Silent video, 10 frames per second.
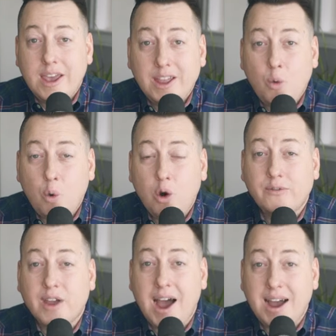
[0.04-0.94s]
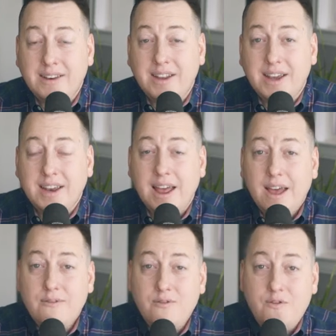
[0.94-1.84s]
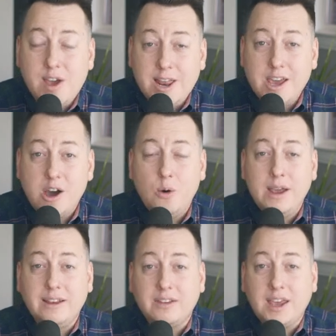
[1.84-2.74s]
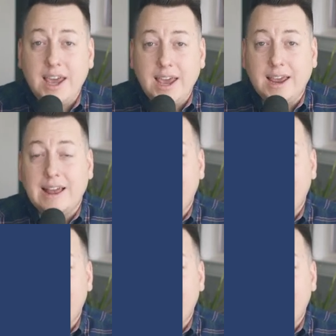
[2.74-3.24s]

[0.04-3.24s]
In the world of content, video is king.